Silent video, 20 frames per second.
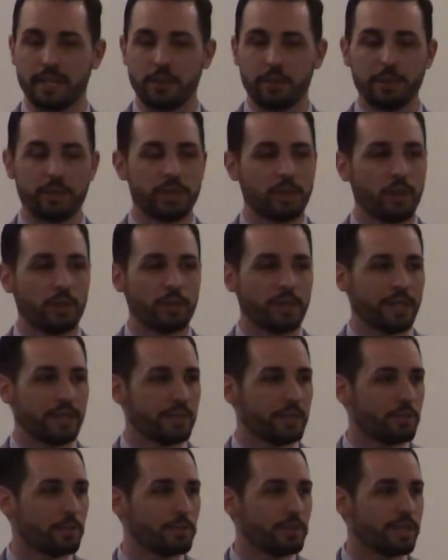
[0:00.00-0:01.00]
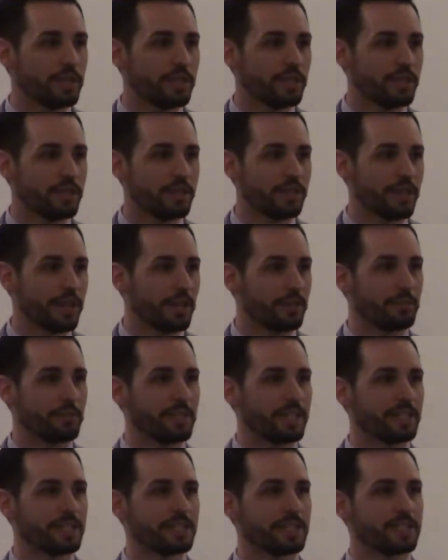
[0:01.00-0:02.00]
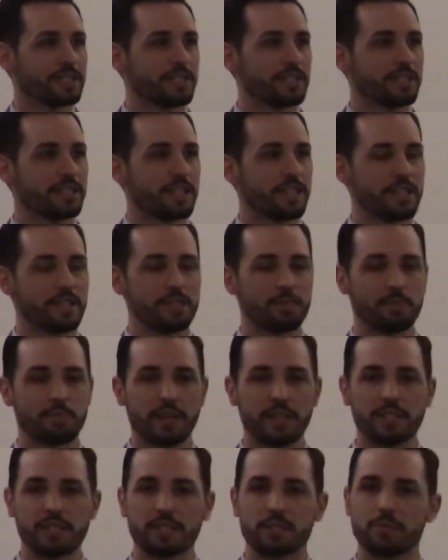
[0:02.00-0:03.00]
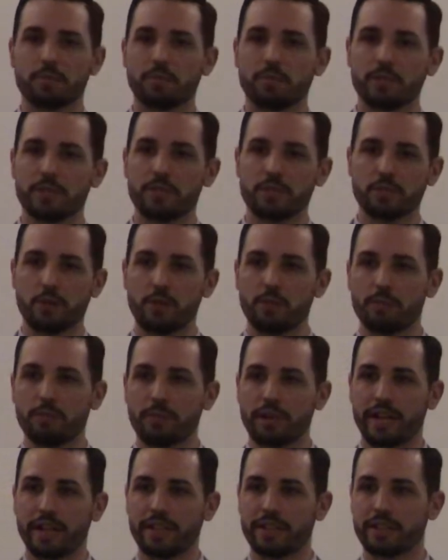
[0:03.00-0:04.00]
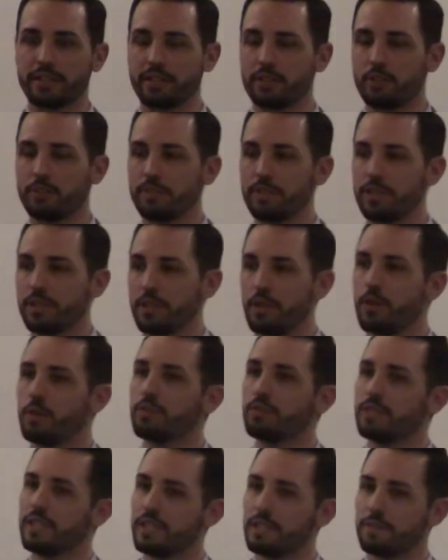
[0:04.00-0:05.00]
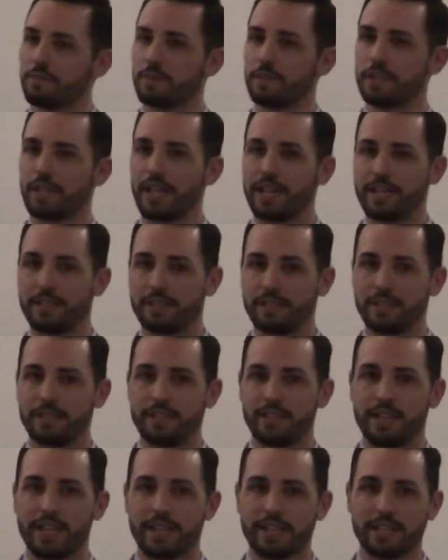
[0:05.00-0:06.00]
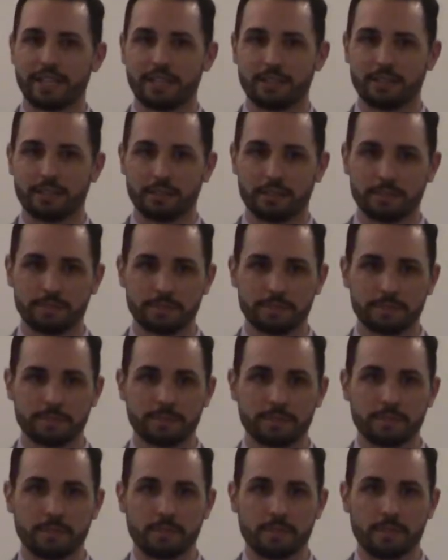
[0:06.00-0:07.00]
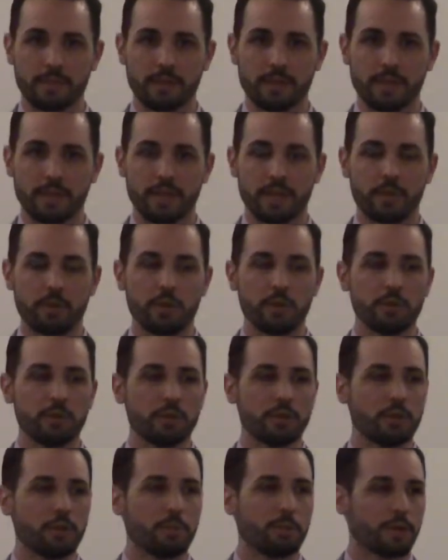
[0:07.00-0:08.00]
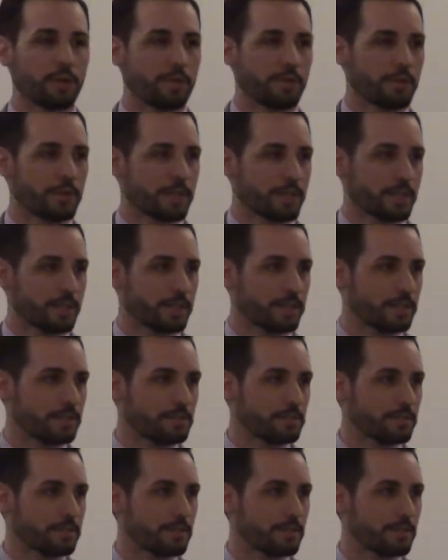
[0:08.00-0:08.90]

We know that he'll be here there because it says that his presence will be so bright that there'll be no need for light in that kingdom. And we will know perfectly.